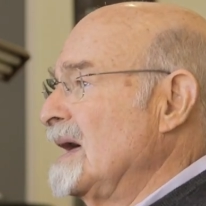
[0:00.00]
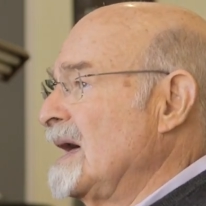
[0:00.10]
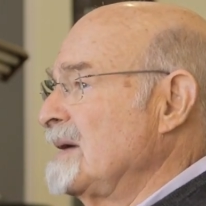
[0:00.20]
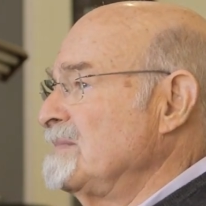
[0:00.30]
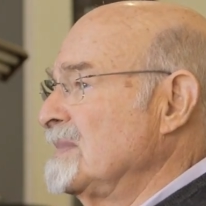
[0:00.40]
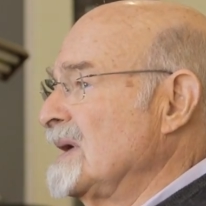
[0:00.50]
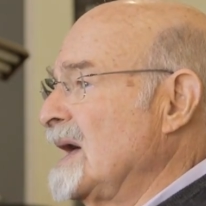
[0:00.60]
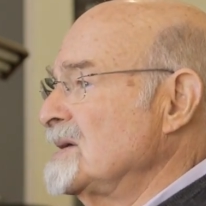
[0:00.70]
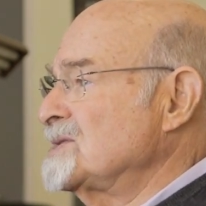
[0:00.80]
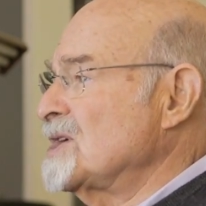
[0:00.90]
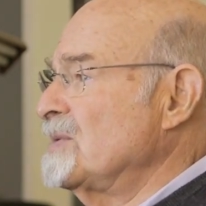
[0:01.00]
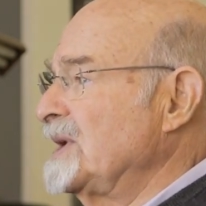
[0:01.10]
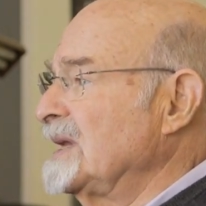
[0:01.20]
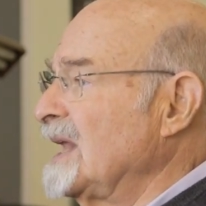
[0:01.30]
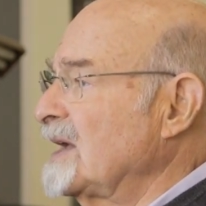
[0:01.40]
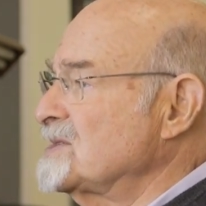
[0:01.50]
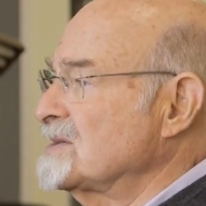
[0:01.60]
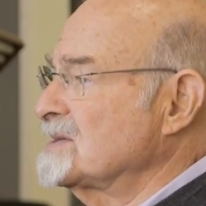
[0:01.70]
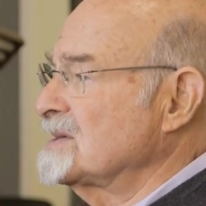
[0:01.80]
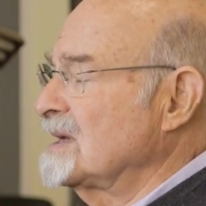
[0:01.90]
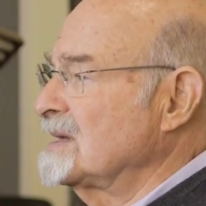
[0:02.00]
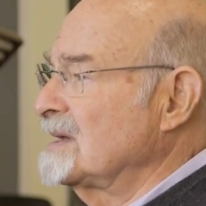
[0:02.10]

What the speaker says: I show it in lectures.